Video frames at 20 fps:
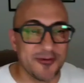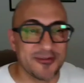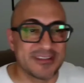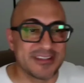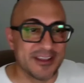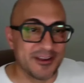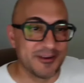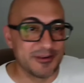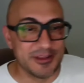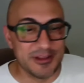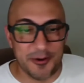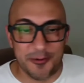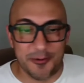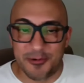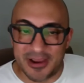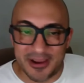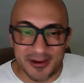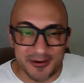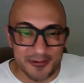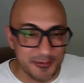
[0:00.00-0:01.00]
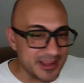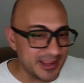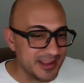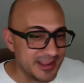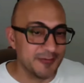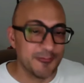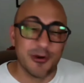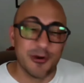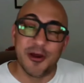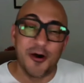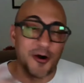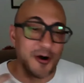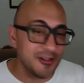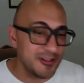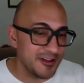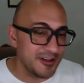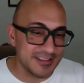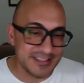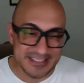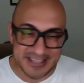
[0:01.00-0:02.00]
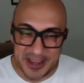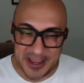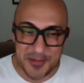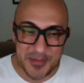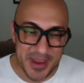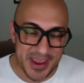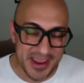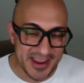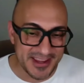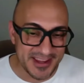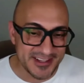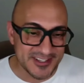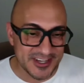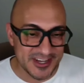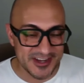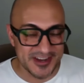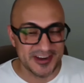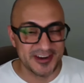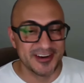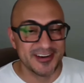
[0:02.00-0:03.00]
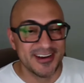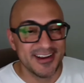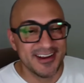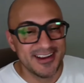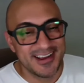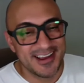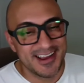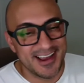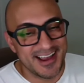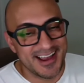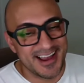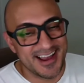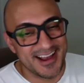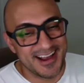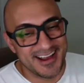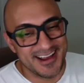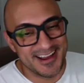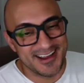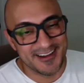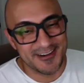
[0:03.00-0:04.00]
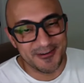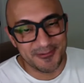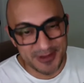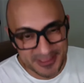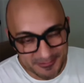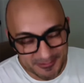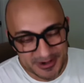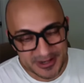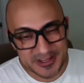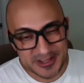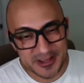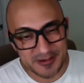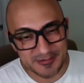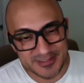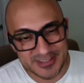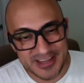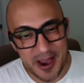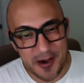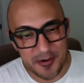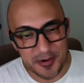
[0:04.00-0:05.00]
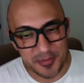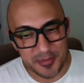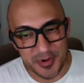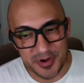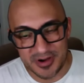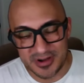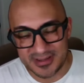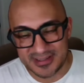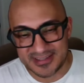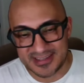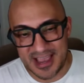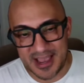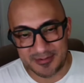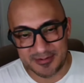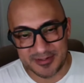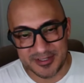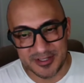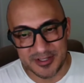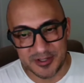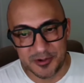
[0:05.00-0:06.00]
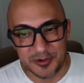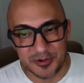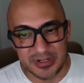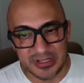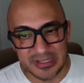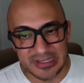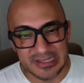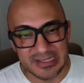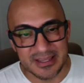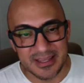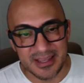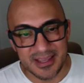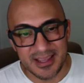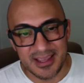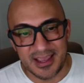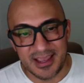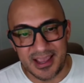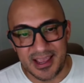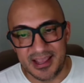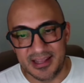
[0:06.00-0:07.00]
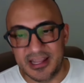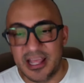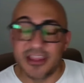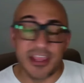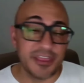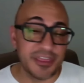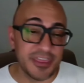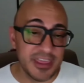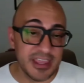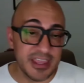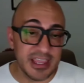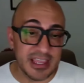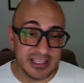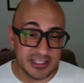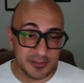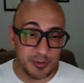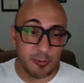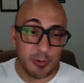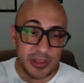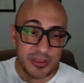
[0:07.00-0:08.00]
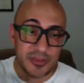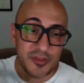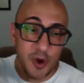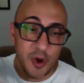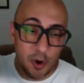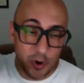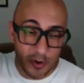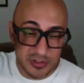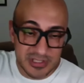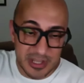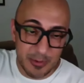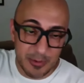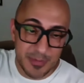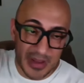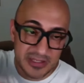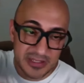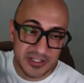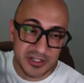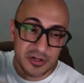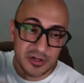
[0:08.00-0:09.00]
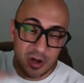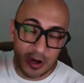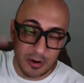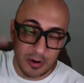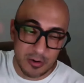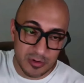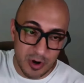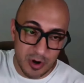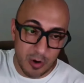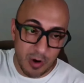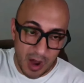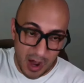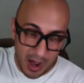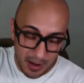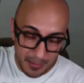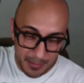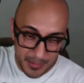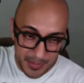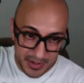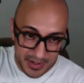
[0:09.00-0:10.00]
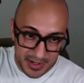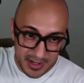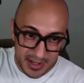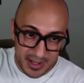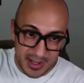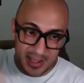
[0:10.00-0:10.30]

know, so, you know, we, we, we all on the same page here uh, with, when it comes to comic books. Absolutely. And, and the thing is, when those that we mentioned go, go up,